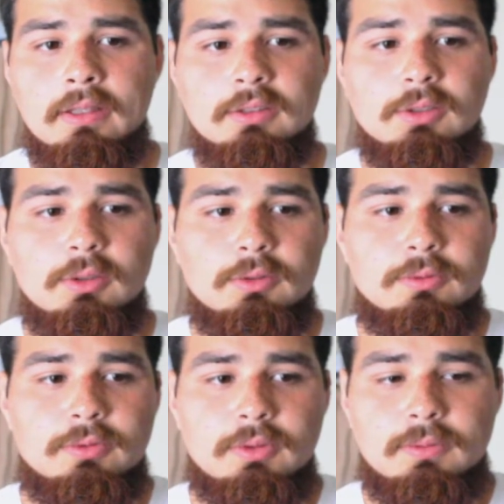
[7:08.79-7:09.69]
so
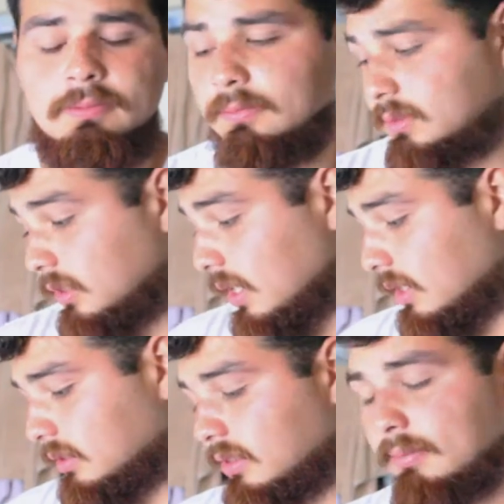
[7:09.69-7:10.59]
from so
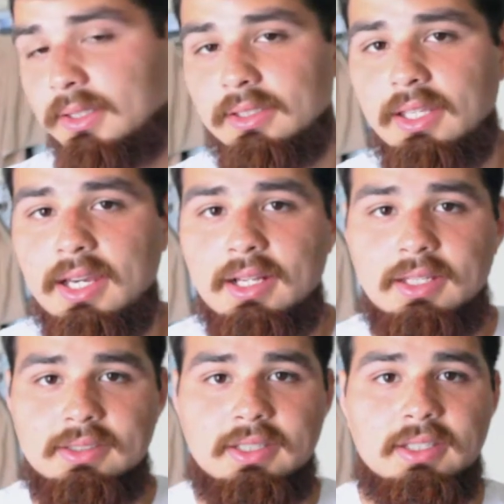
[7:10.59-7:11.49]
yeah, so I mean yeah,
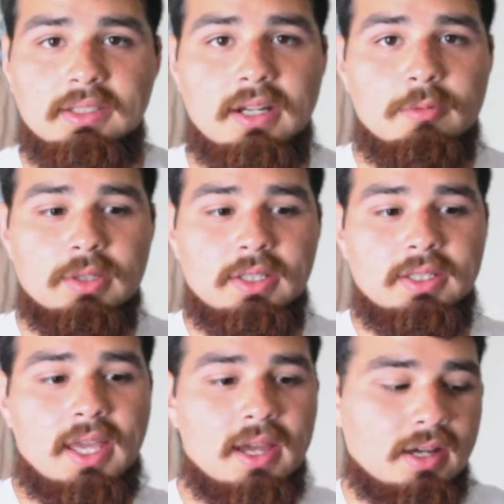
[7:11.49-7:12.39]
like I said, I
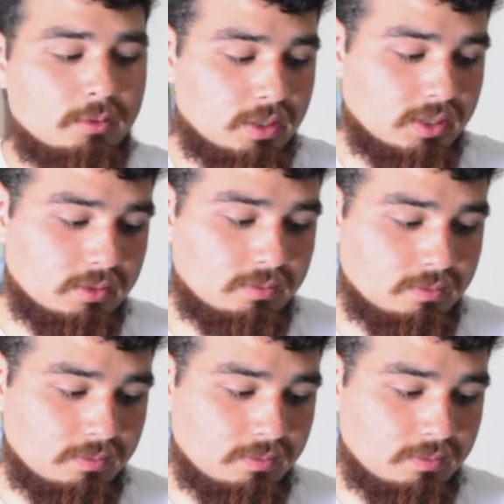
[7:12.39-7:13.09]
wanna I wanna